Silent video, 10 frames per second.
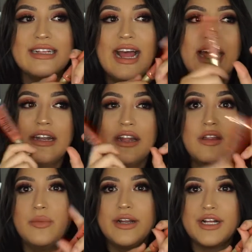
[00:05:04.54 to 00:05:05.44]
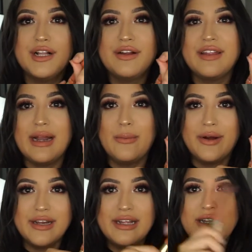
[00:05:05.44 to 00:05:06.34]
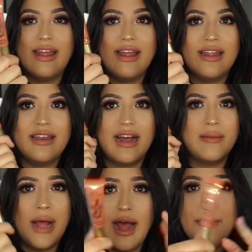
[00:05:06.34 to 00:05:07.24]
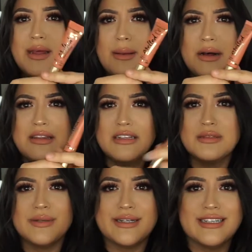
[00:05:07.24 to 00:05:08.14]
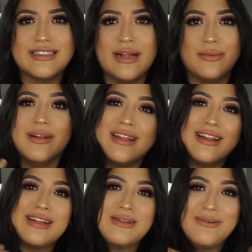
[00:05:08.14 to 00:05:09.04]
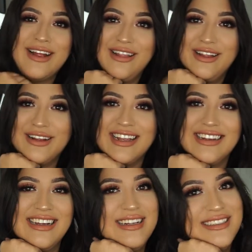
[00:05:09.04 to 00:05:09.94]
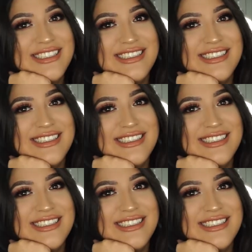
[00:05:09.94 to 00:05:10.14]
they had another pretty color that I wanted, and I'm happy I bought this because I really like the way I look in it.